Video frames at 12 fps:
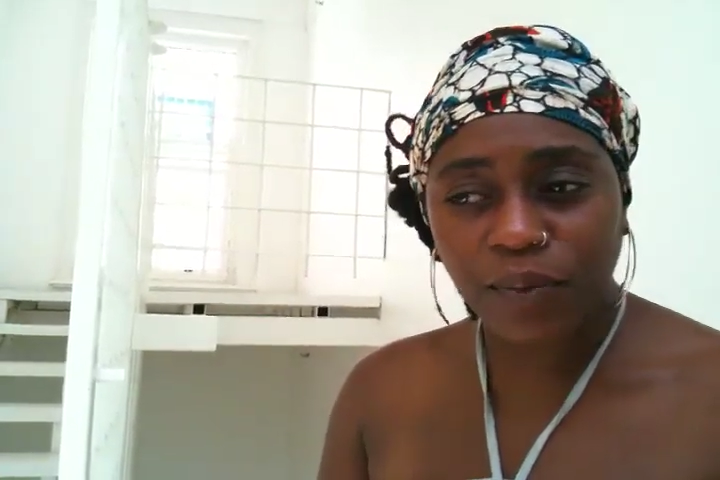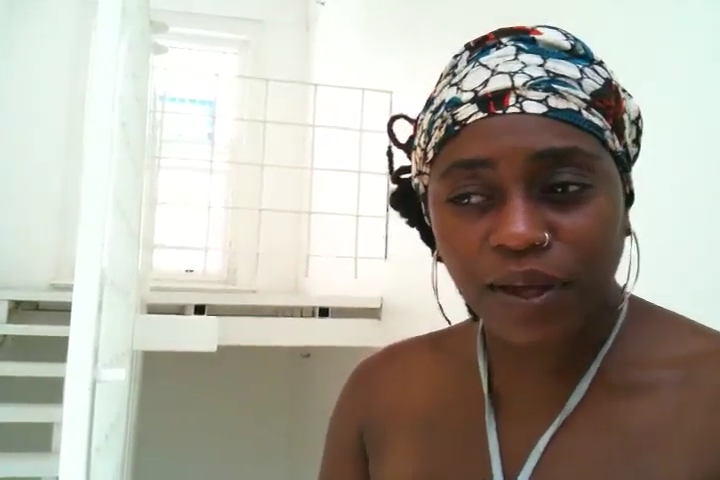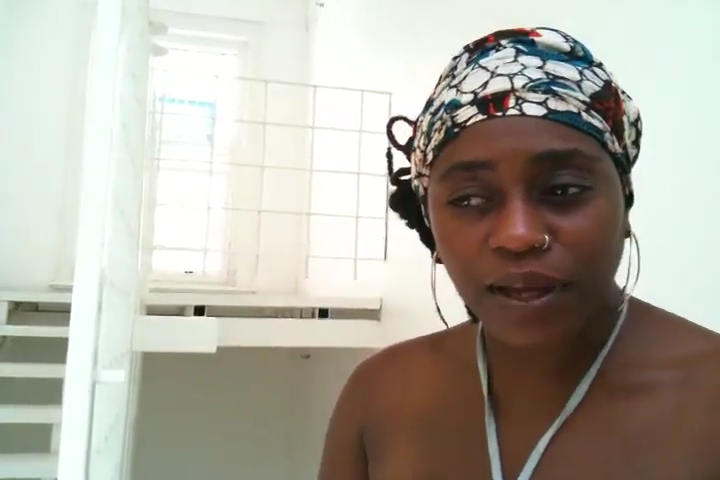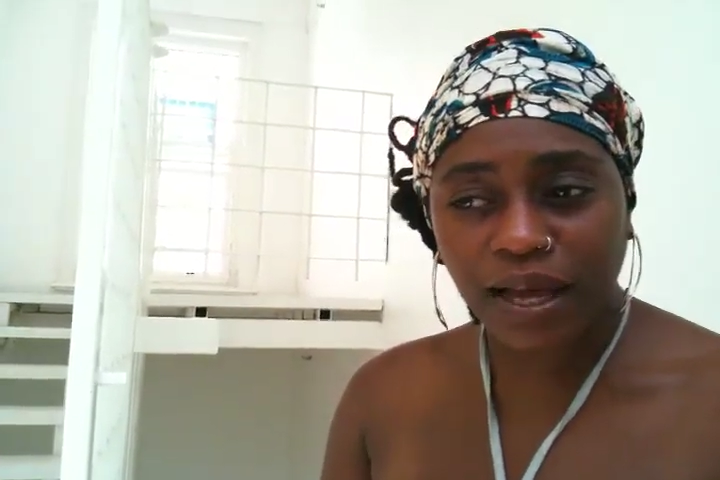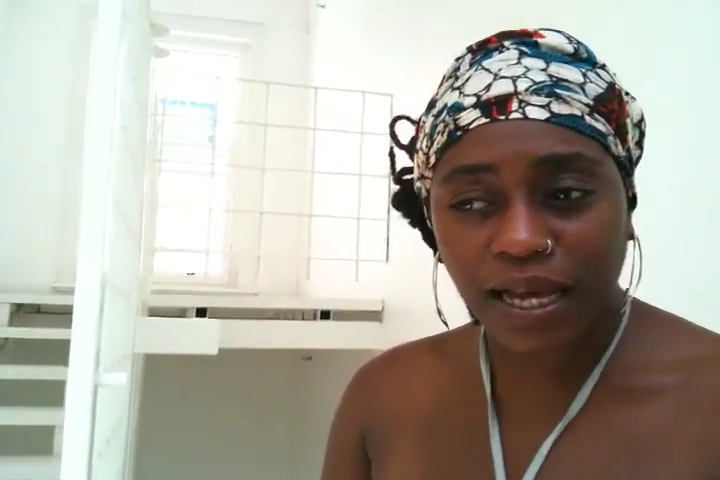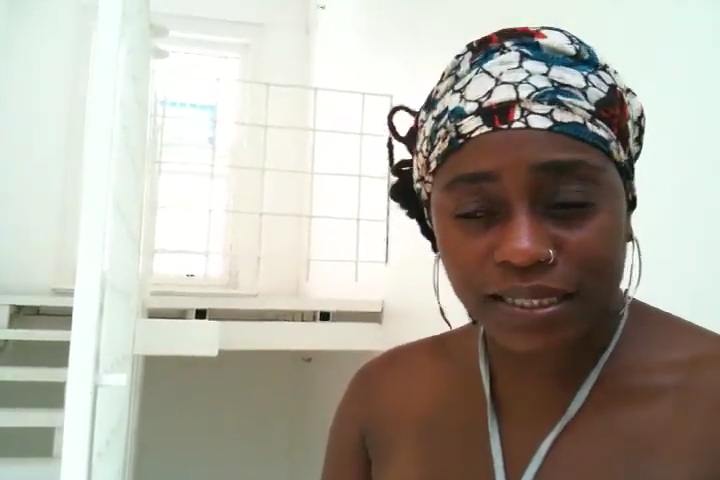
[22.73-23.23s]

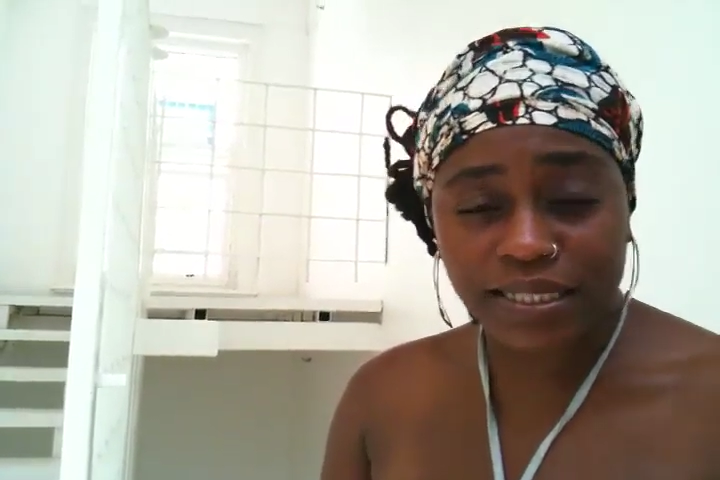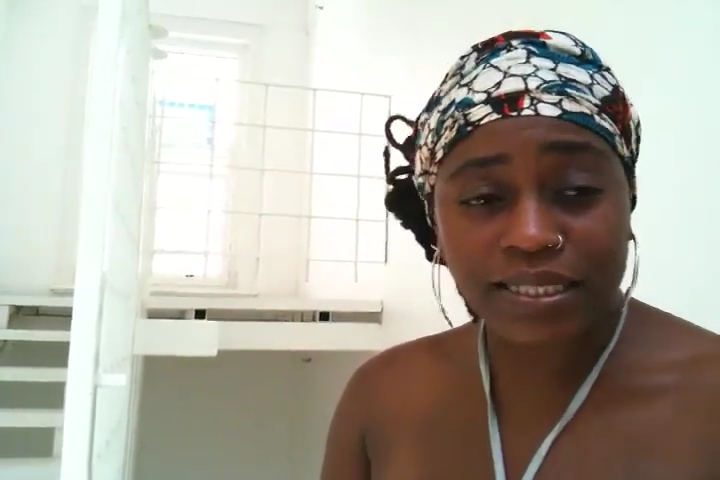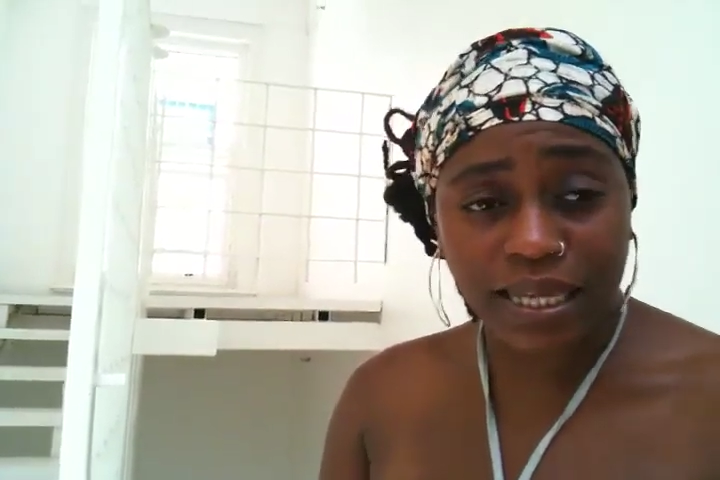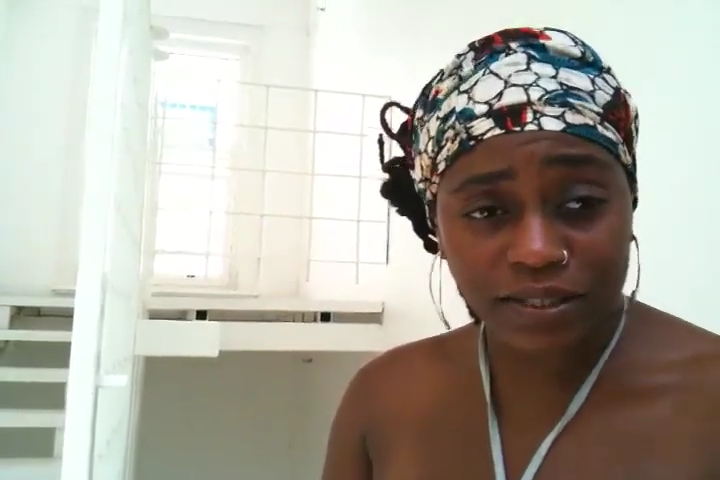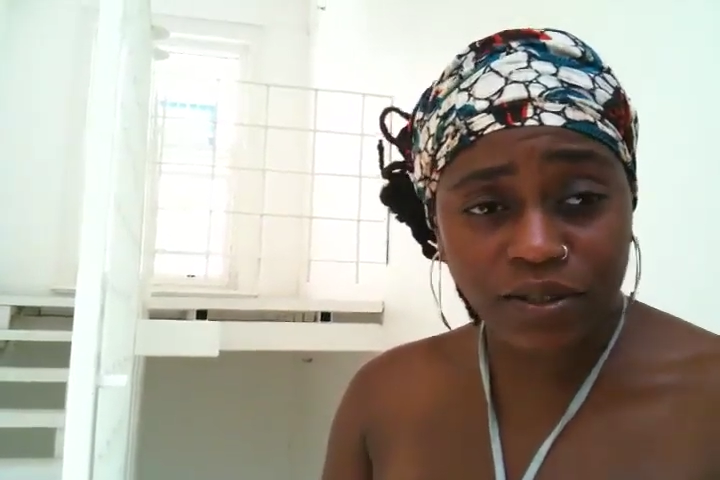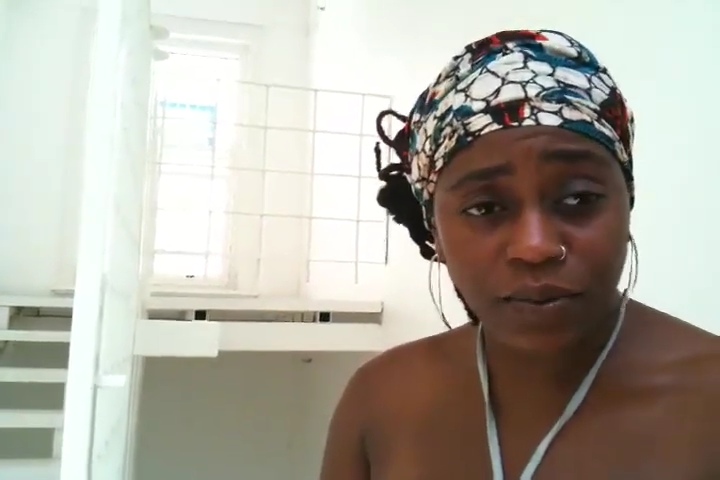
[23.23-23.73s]
we had to
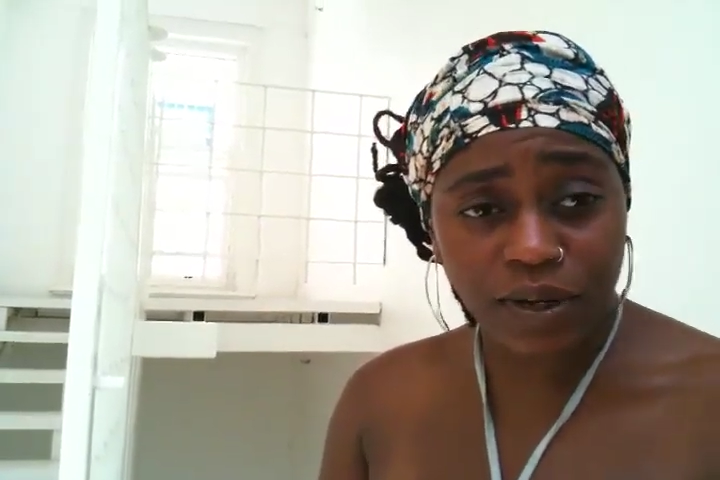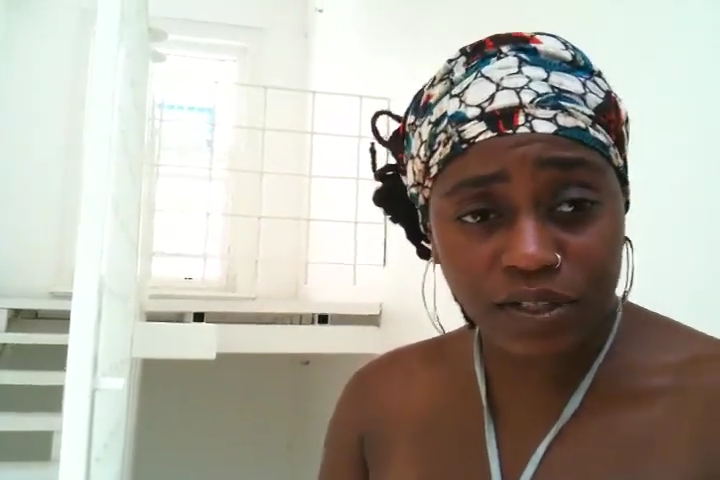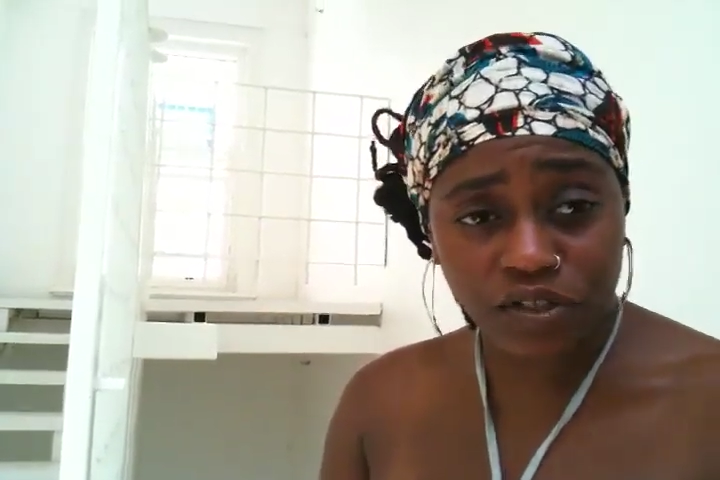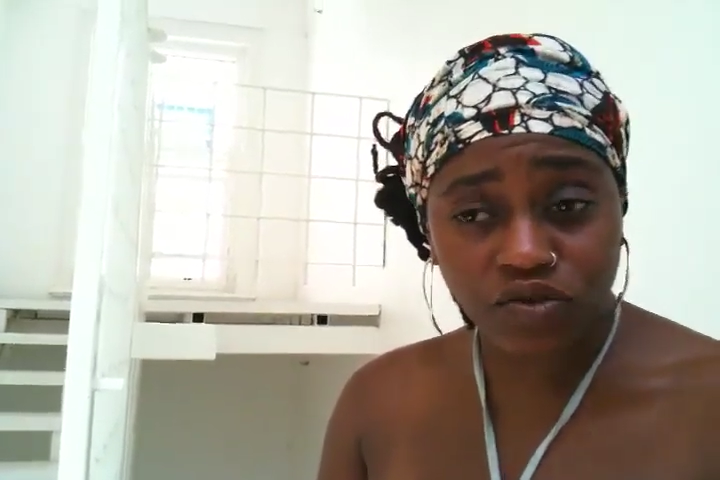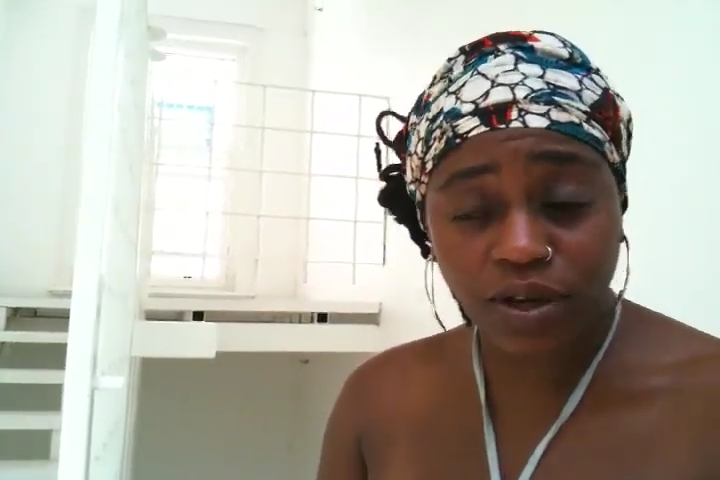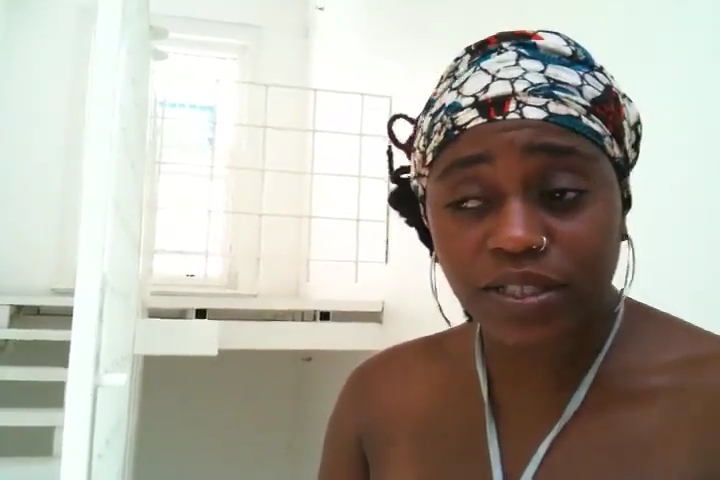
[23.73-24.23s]
set to work
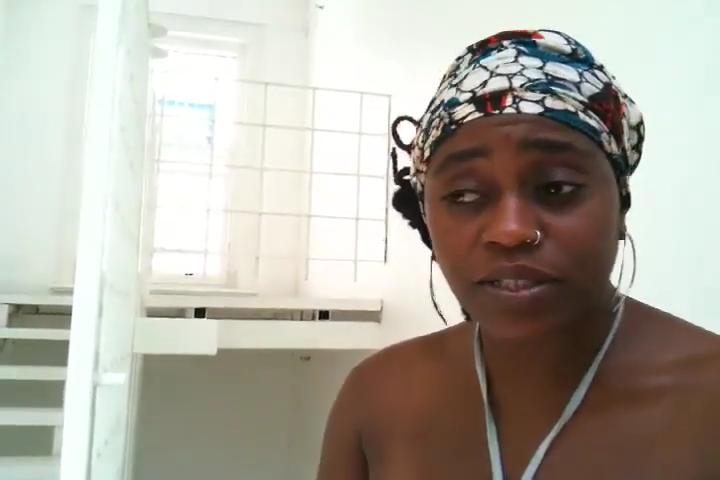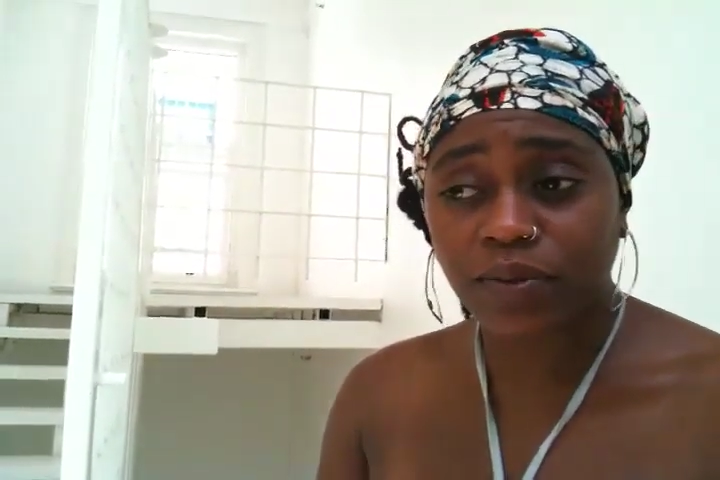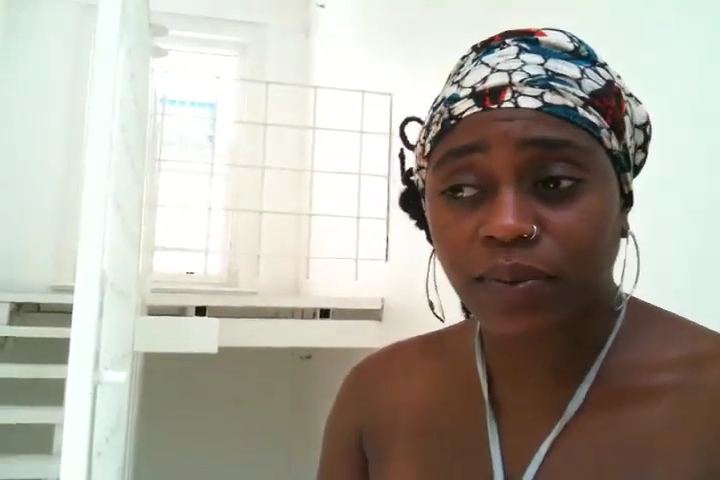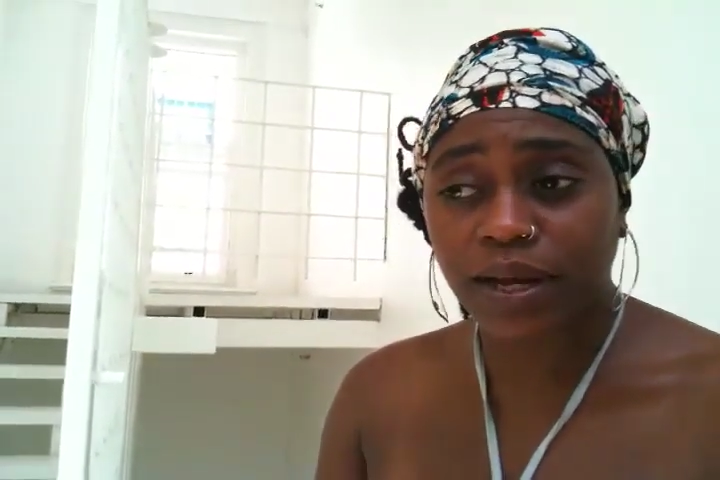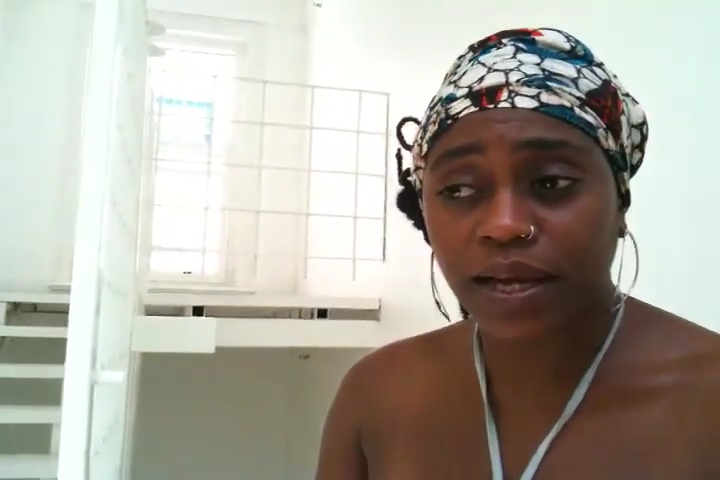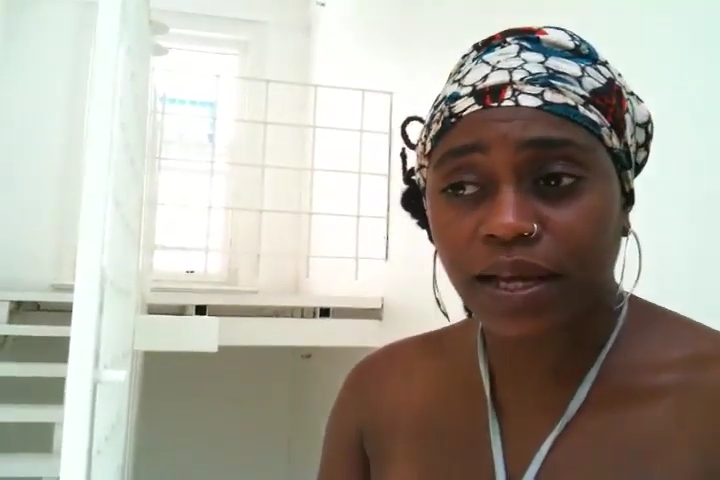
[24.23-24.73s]
straight
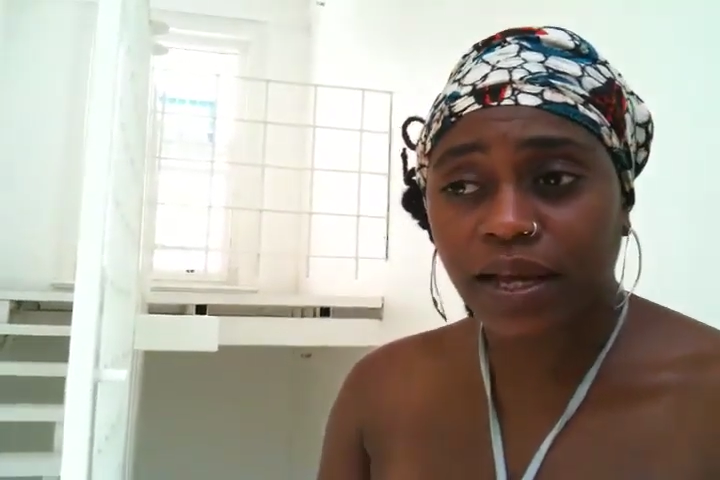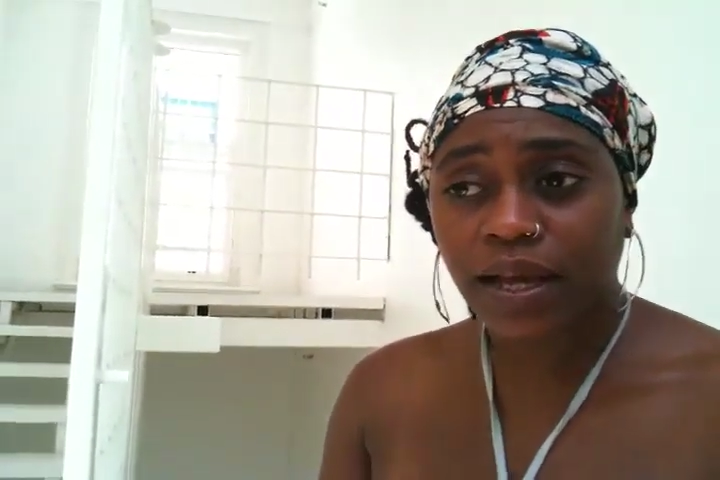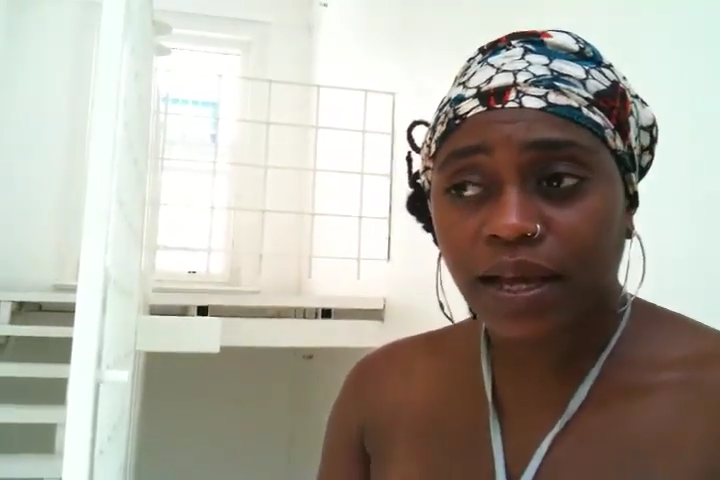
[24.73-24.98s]
away.